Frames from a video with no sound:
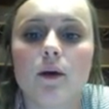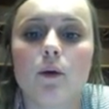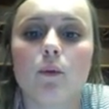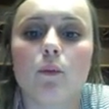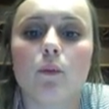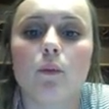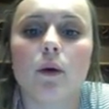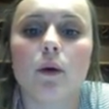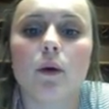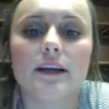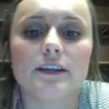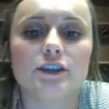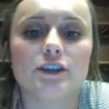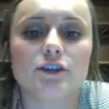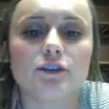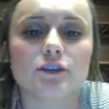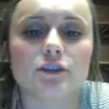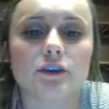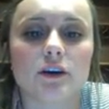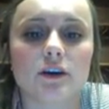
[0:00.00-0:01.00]
What
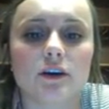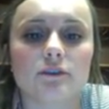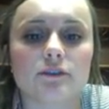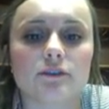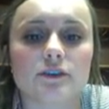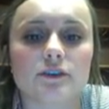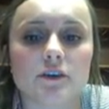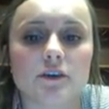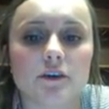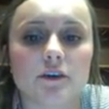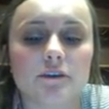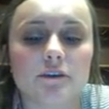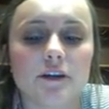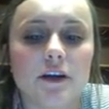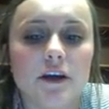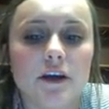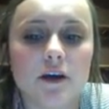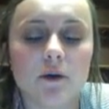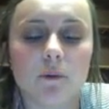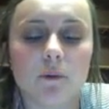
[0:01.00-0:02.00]
issues are unresolved?
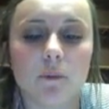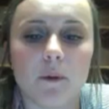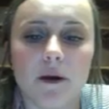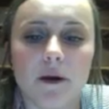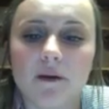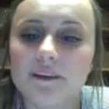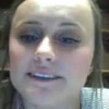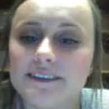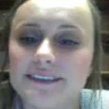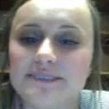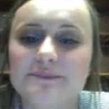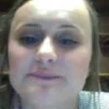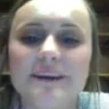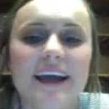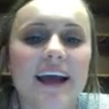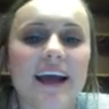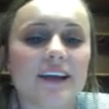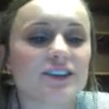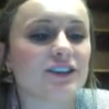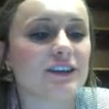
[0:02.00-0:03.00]
Well, did we
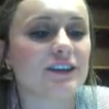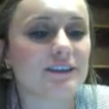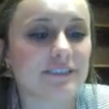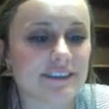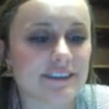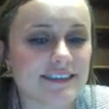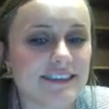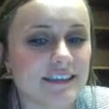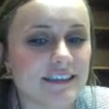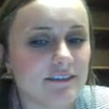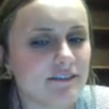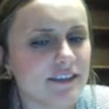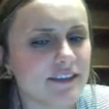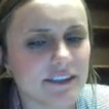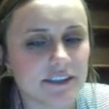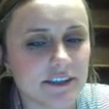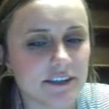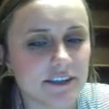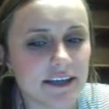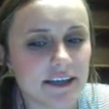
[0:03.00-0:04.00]
actually receive the
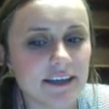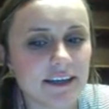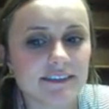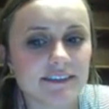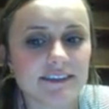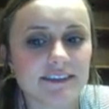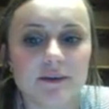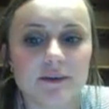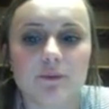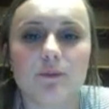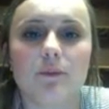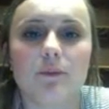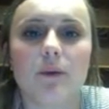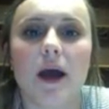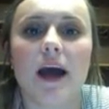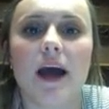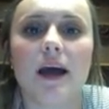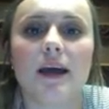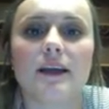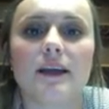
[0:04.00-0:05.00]
grant?
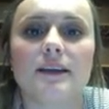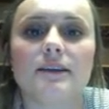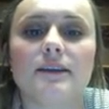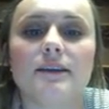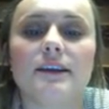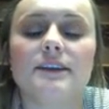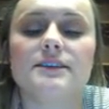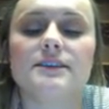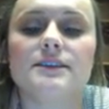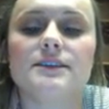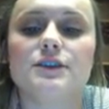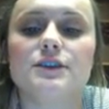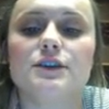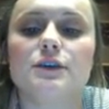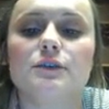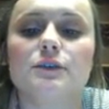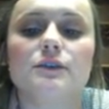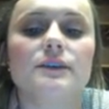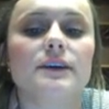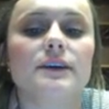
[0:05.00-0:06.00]
I need to
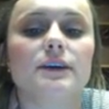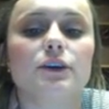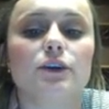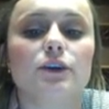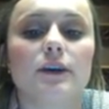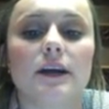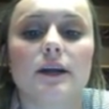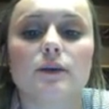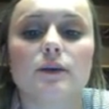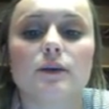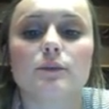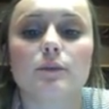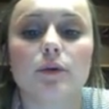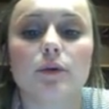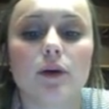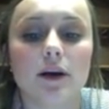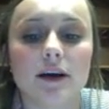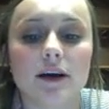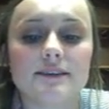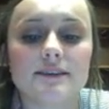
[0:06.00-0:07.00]
know the grant
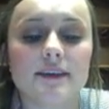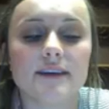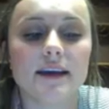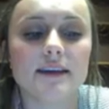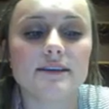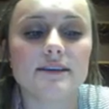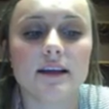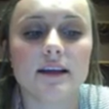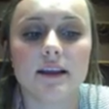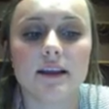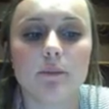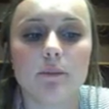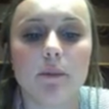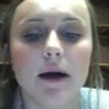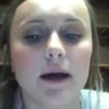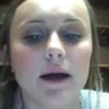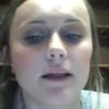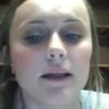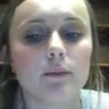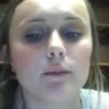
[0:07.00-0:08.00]
process and the
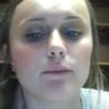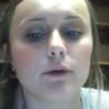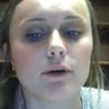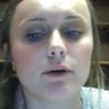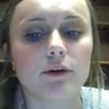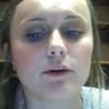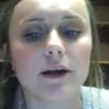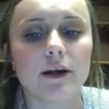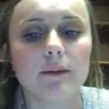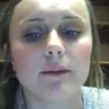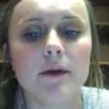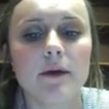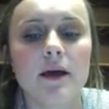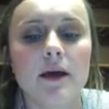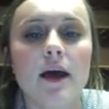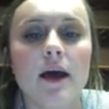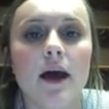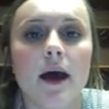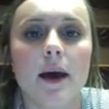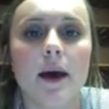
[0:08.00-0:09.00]
pilot program.
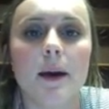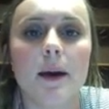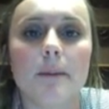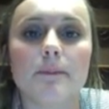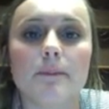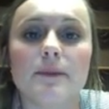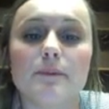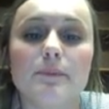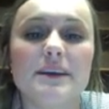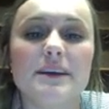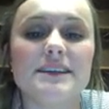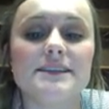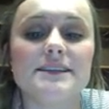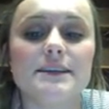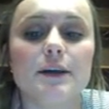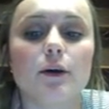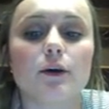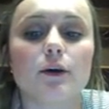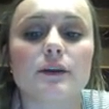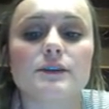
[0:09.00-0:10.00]
The
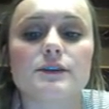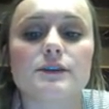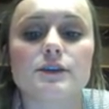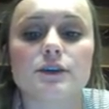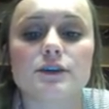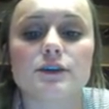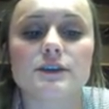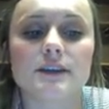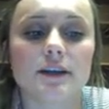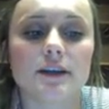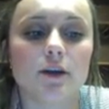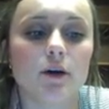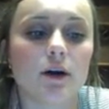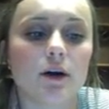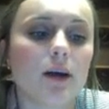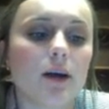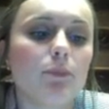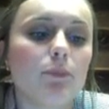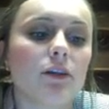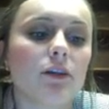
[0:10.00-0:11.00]
PTO concerns, I know a
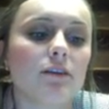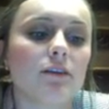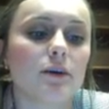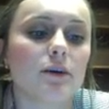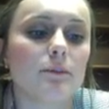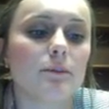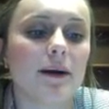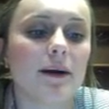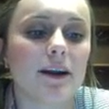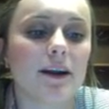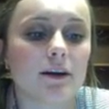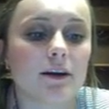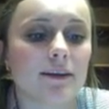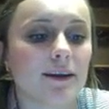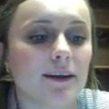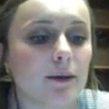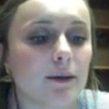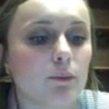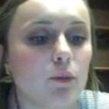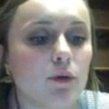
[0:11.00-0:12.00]
couple of them, but are
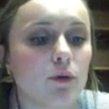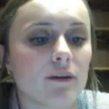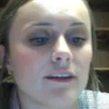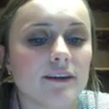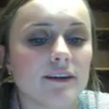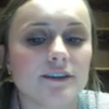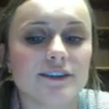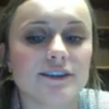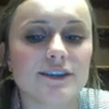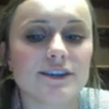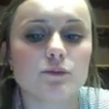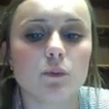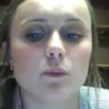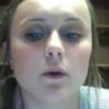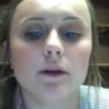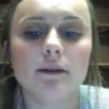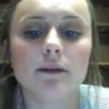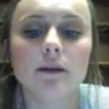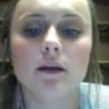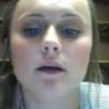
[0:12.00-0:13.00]
there more than just
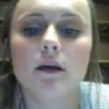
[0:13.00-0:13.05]
one?